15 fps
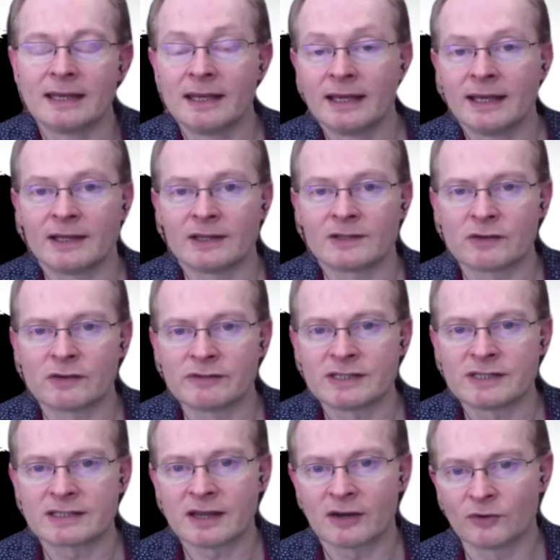There's over
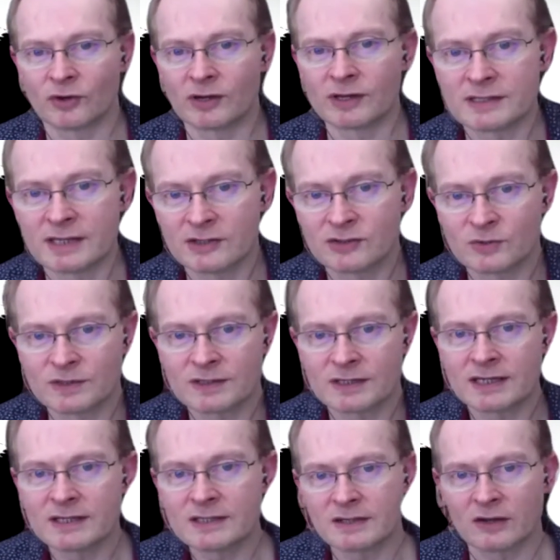600
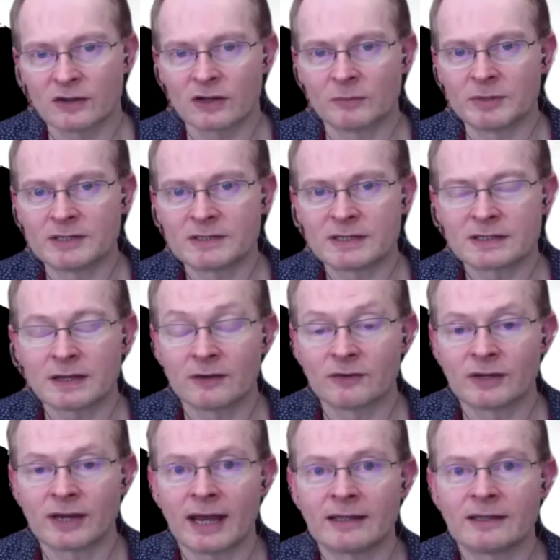constituencies, so there'll be
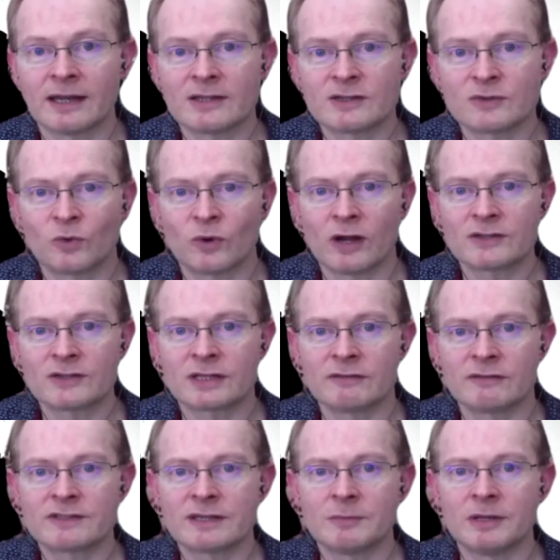600 candidates all asking for
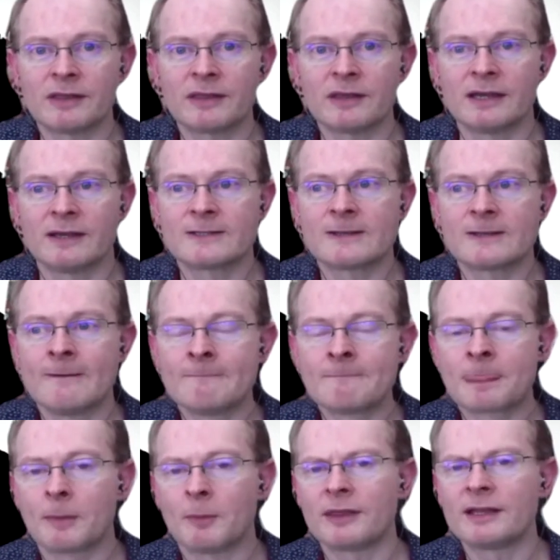similar things.
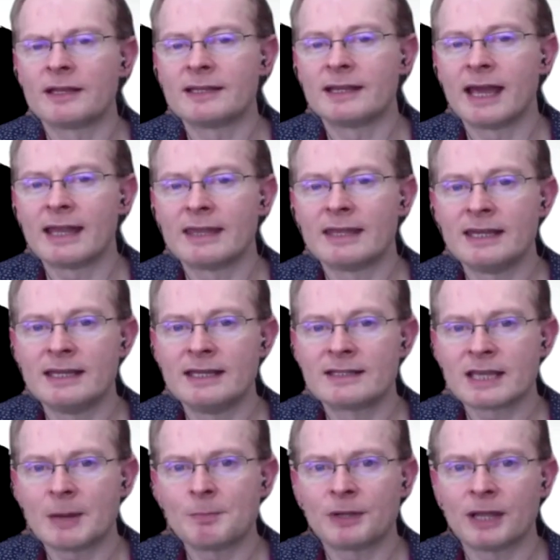But I think to get the
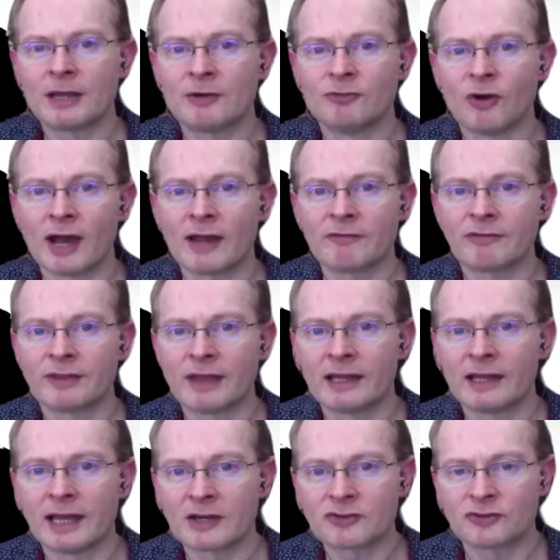template right for that
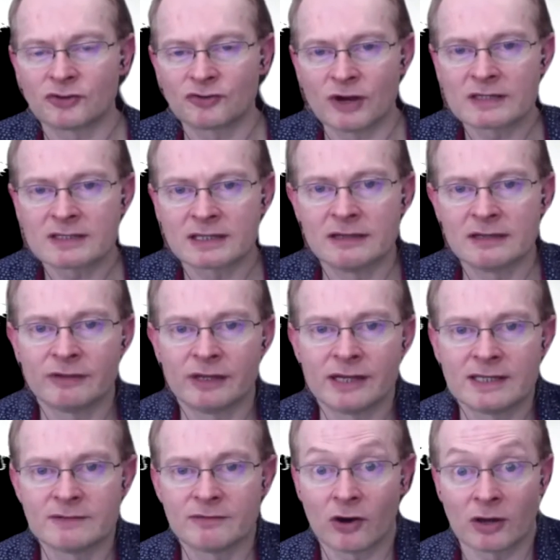election address leaflet
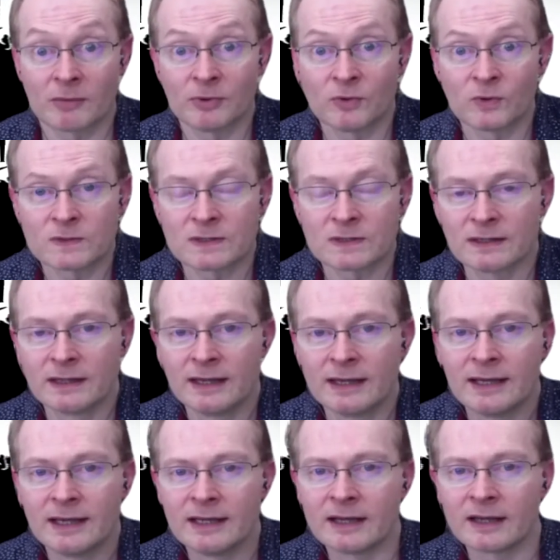is very important.
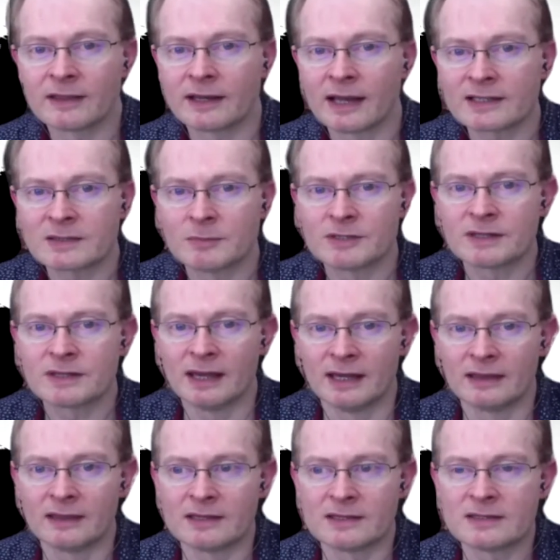And I think that's a mistake
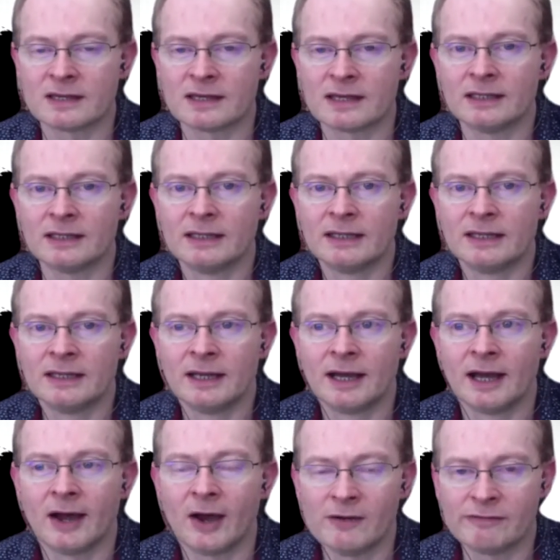that
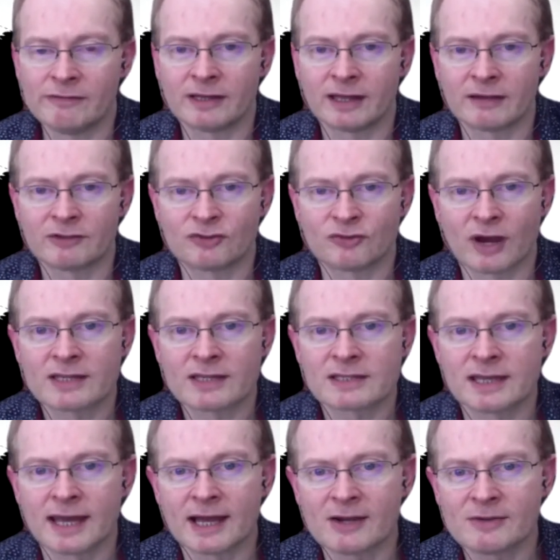hopefully they've addressed
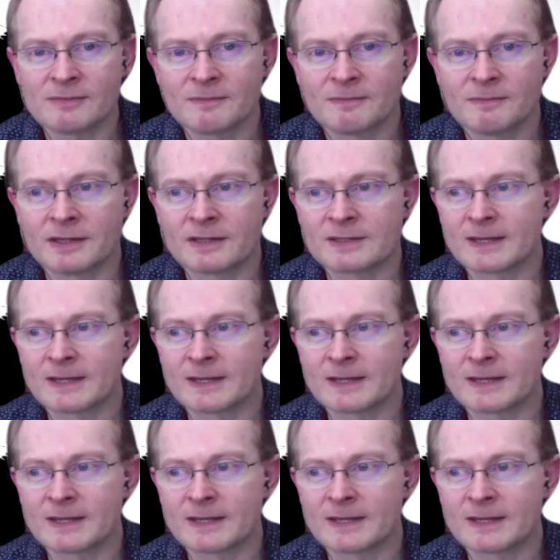now. But